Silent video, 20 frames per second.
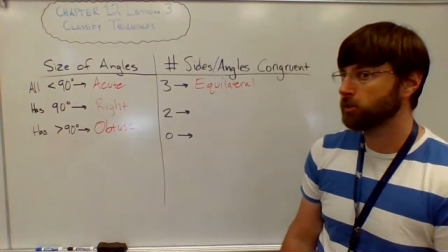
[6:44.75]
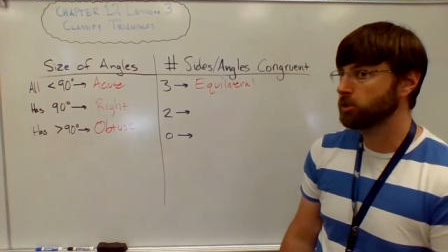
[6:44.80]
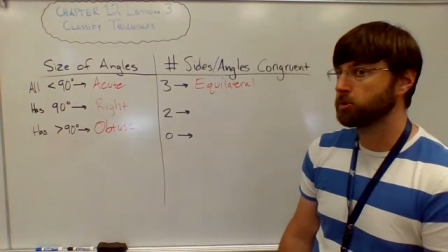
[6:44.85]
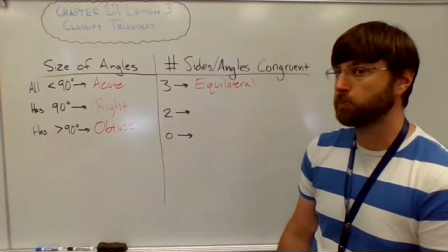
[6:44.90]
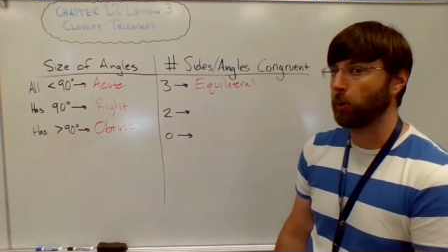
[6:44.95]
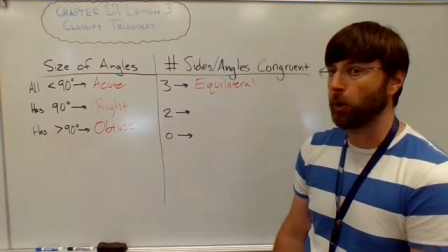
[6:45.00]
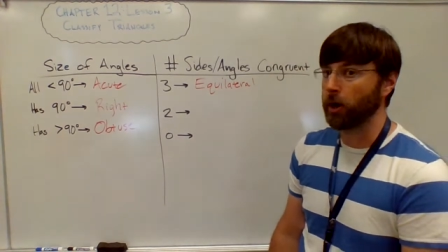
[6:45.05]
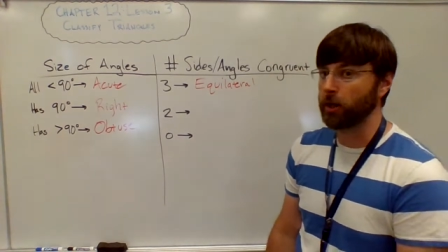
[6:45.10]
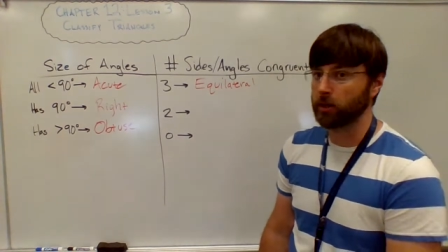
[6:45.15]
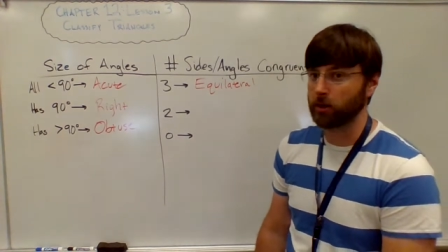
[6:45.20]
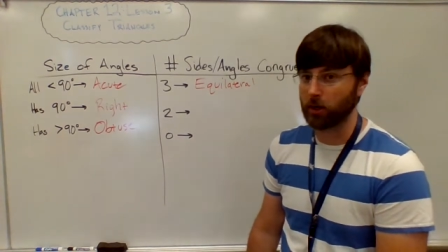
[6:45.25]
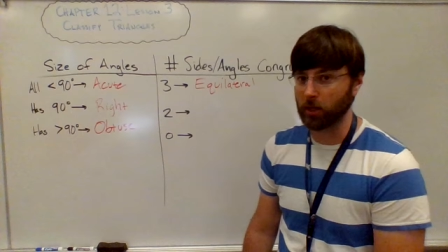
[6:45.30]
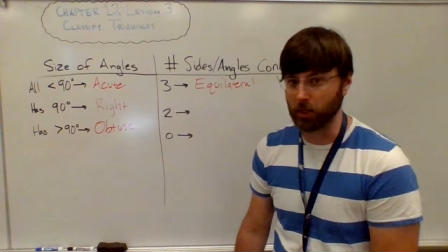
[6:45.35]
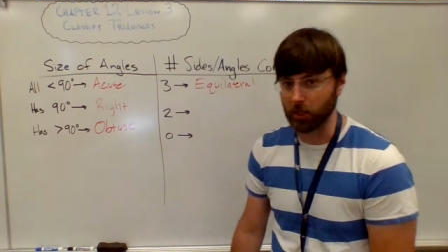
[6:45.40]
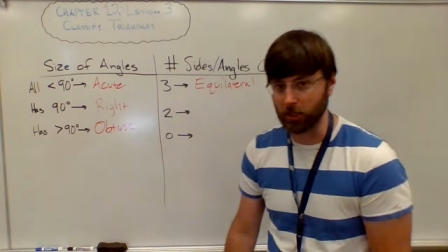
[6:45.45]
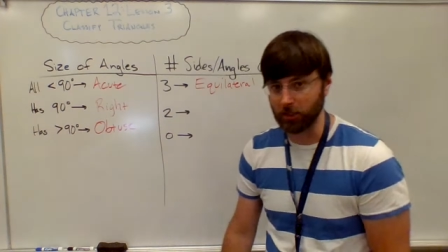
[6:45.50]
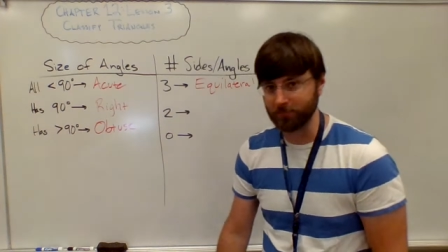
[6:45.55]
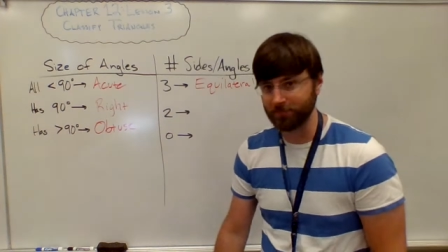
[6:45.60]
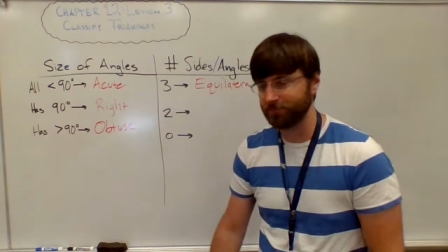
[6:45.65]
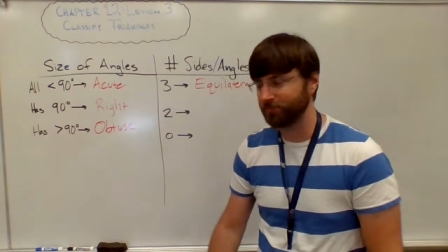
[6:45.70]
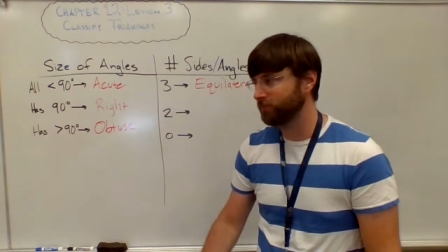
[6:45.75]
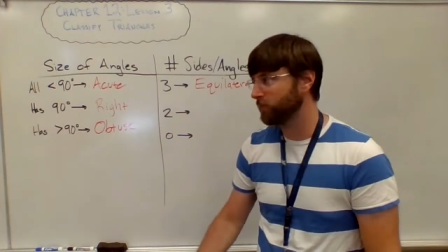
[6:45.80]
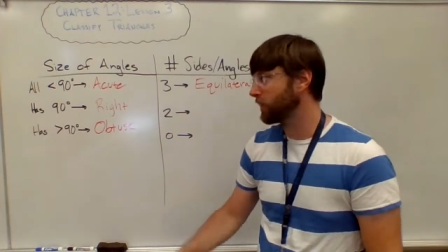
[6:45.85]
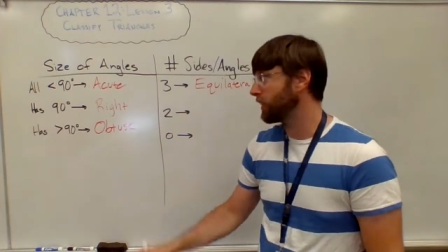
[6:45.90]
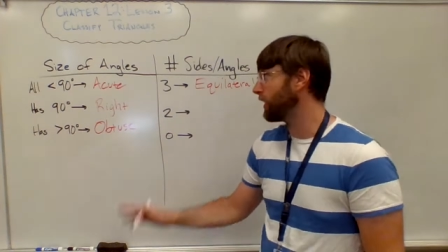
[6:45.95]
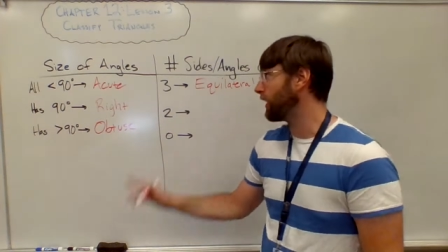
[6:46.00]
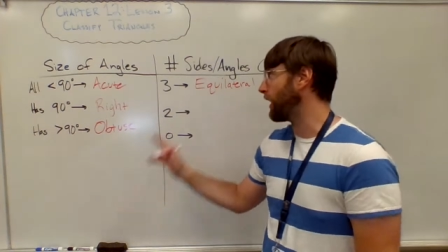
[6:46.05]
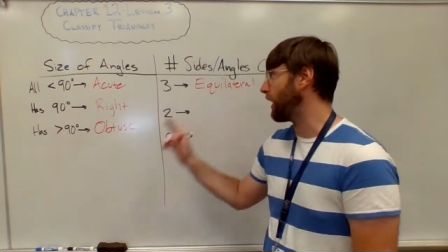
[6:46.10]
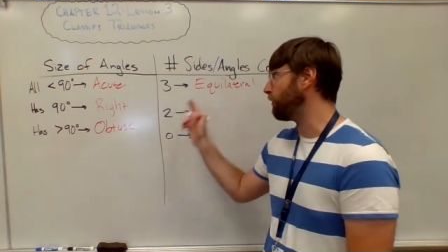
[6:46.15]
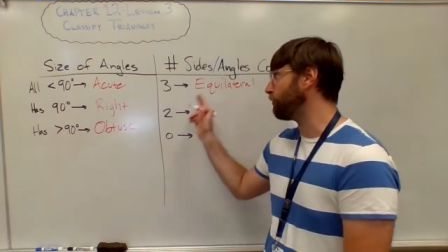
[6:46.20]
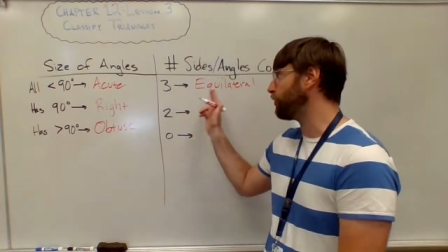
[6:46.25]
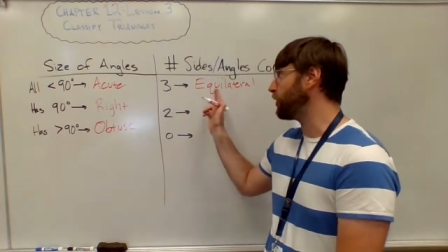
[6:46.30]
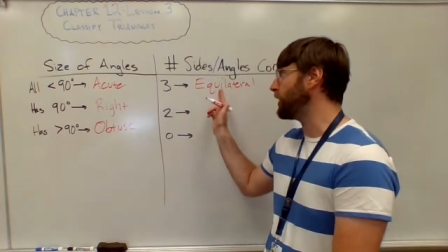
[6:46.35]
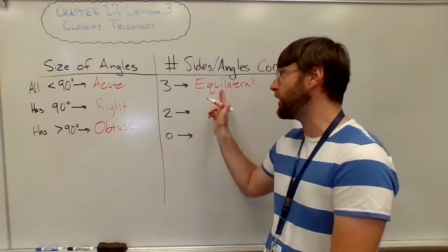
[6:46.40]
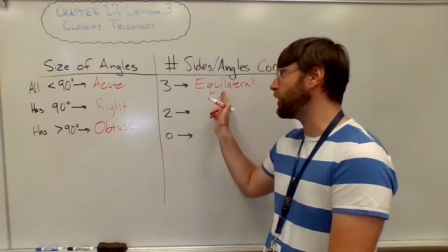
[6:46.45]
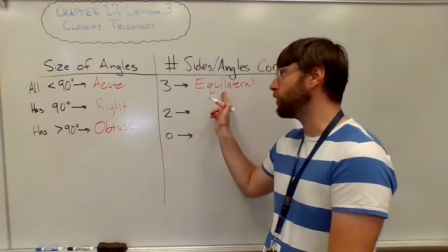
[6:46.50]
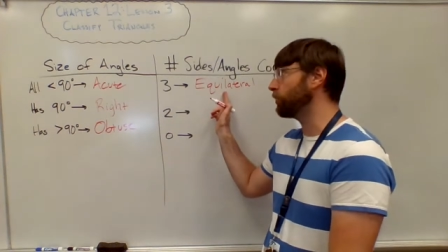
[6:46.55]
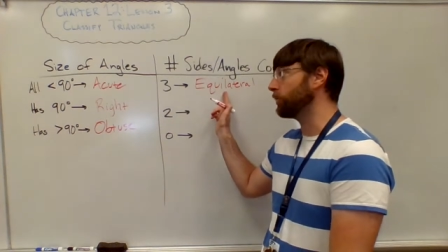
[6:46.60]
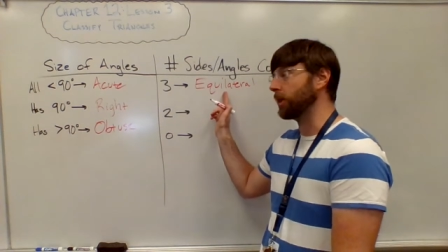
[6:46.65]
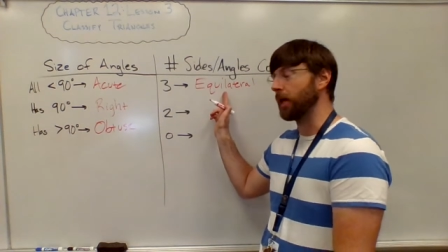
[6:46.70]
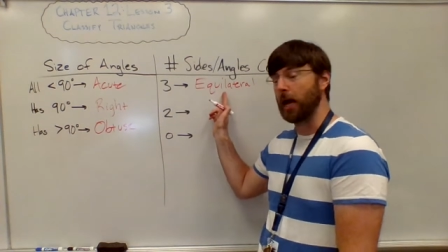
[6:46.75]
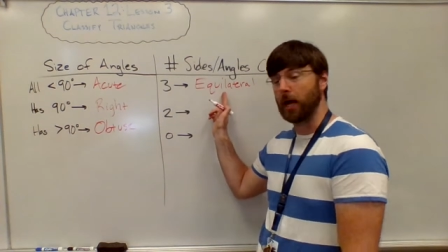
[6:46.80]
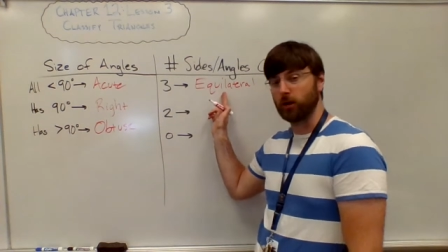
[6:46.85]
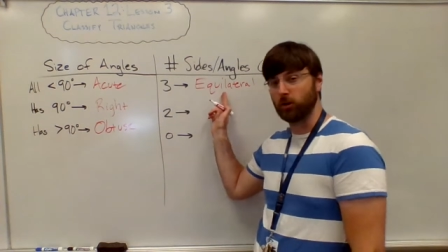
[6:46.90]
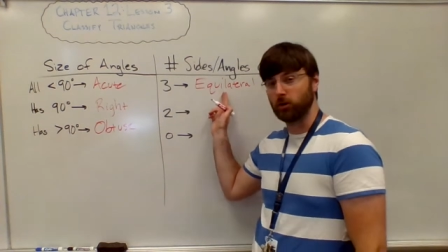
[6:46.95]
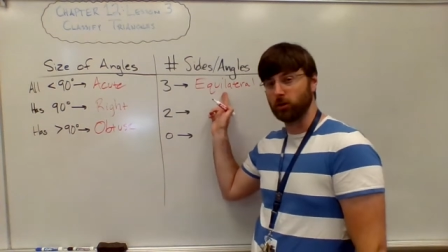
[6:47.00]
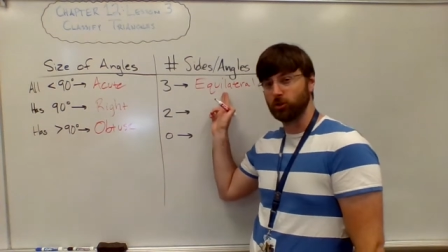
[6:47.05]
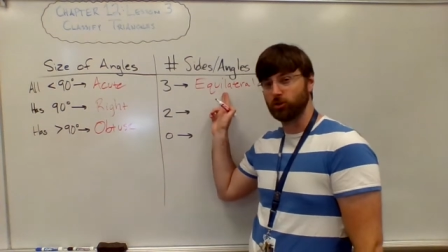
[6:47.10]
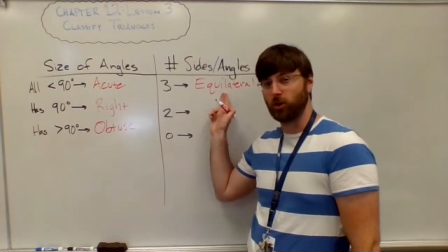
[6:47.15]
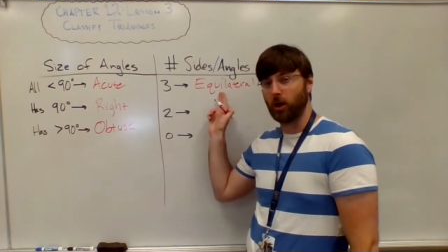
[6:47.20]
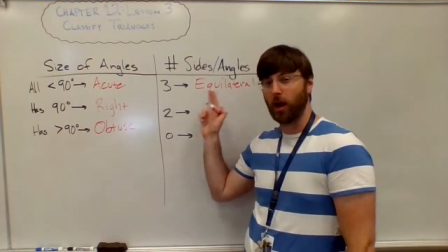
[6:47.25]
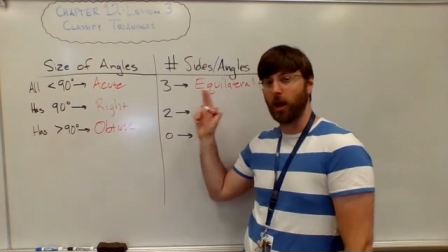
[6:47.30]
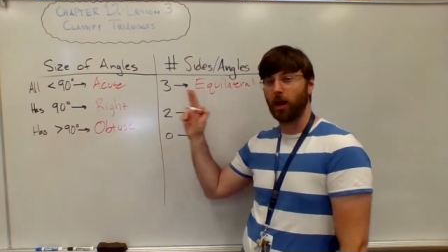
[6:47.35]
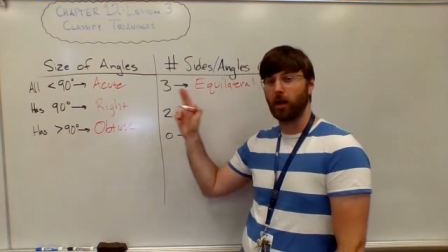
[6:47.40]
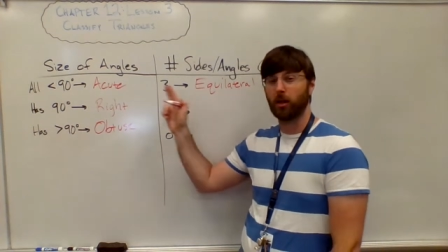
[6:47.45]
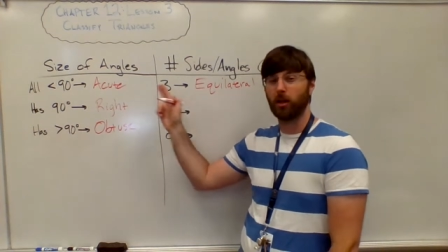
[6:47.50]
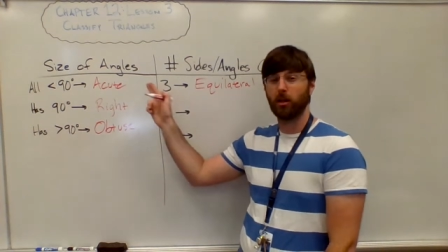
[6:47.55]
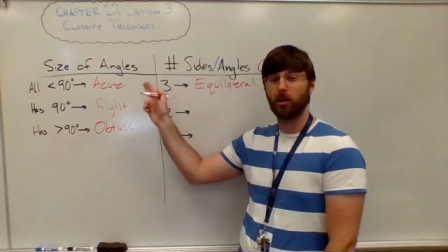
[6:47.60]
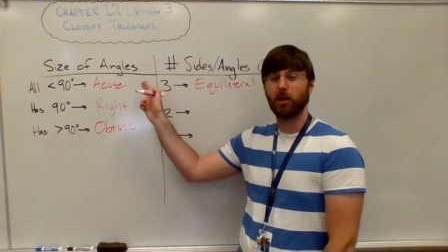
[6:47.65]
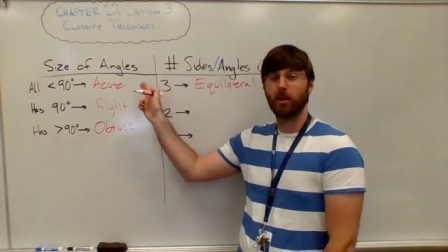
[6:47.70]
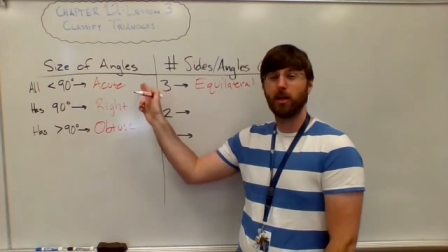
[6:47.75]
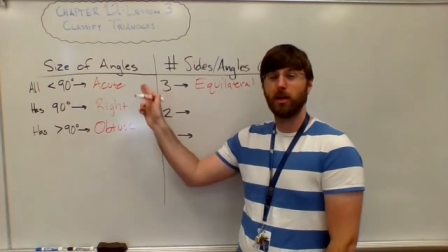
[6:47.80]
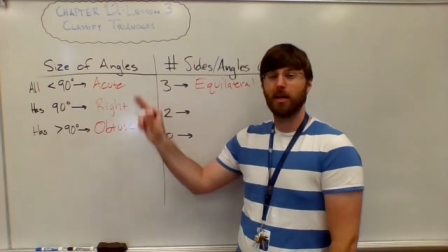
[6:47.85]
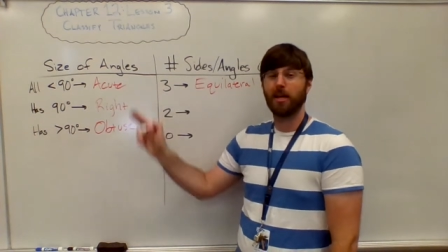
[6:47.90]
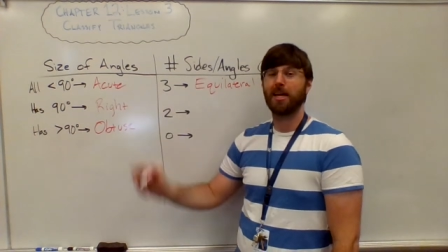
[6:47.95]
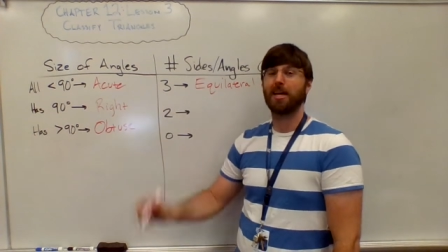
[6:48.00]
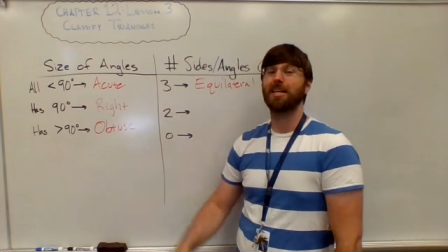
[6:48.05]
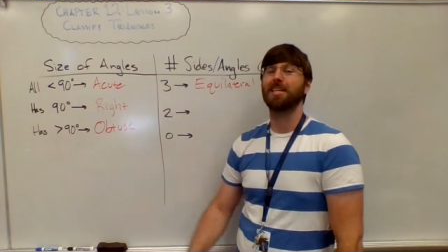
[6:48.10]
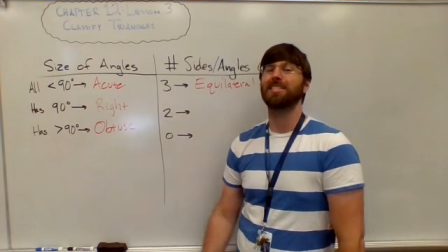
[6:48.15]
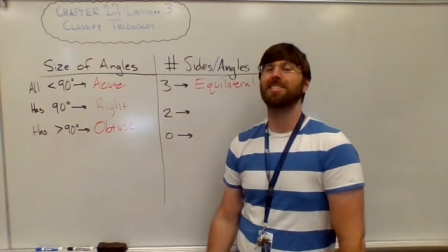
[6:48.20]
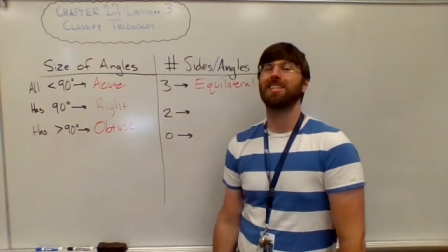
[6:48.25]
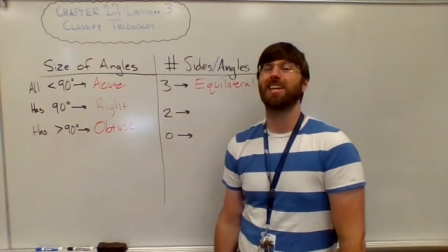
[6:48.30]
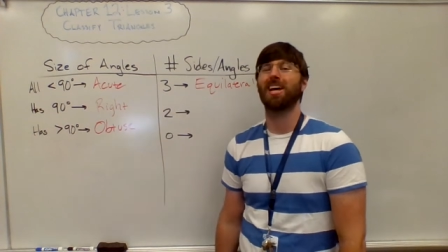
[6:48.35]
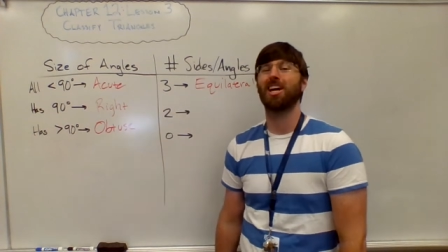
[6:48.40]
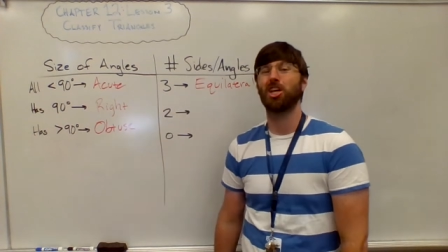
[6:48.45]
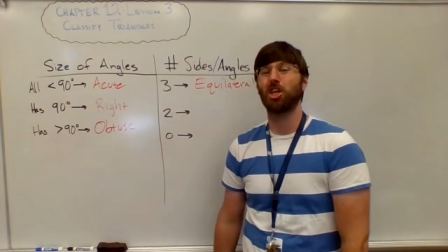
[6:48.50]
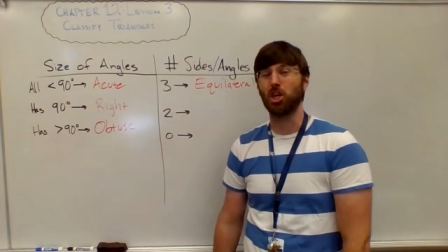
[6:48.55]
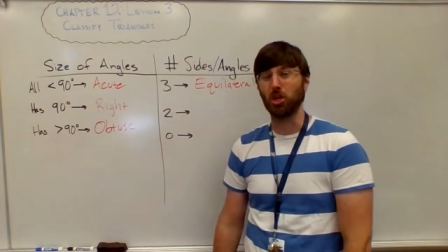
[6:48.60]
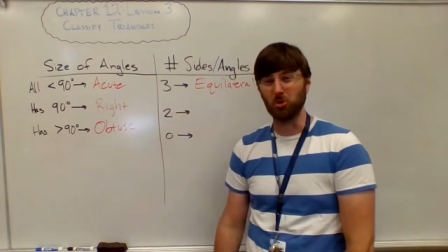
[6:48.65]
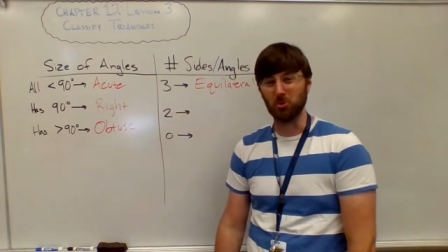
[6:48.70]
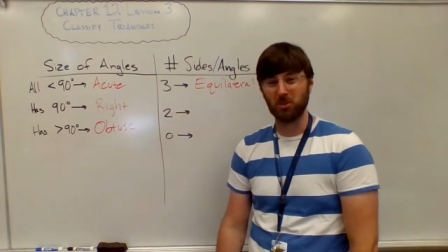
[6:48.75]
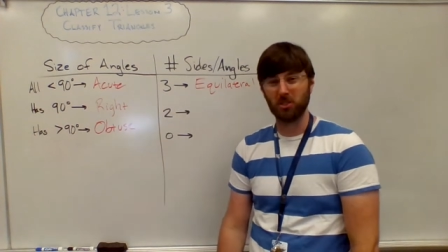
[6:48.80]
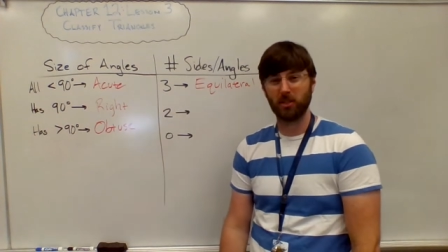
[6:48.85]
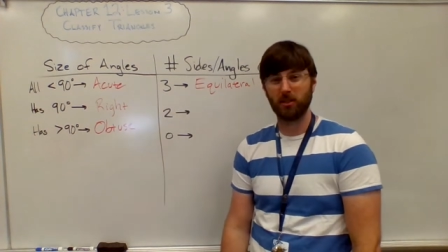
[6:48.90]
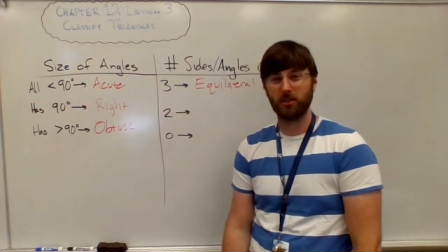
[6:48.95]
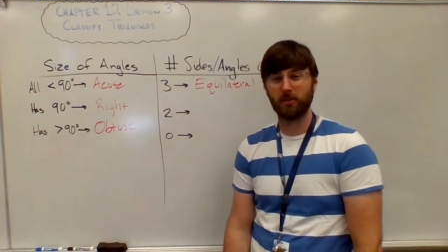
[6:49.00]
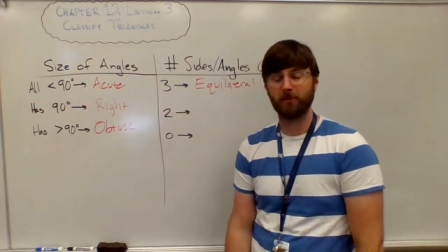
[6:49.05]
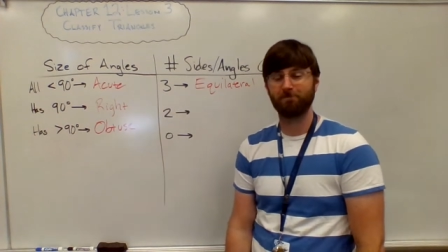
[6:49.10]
And spoiler alert, every equilateral triangle is acute.